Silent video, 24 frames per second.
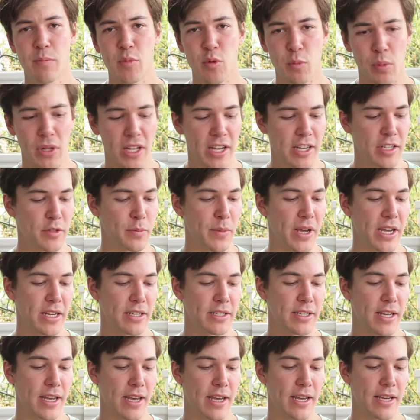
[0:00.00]
your blades
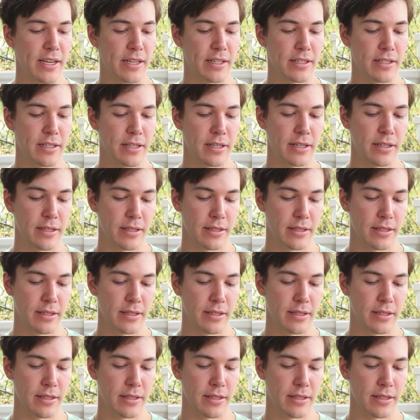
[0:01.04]
maintained.